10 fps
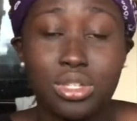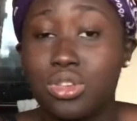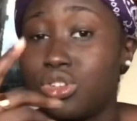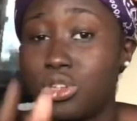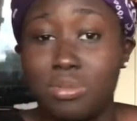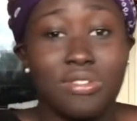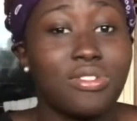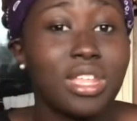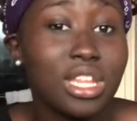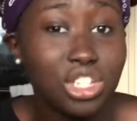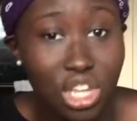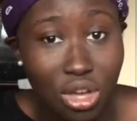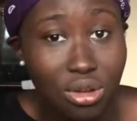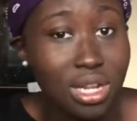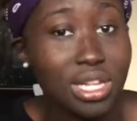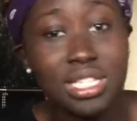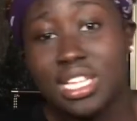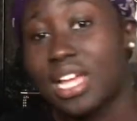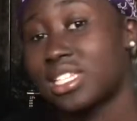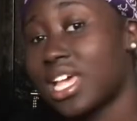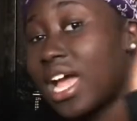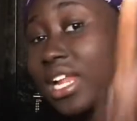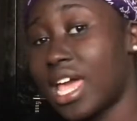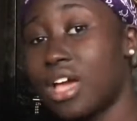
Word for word: so you should be feeling chilled, and this is exactly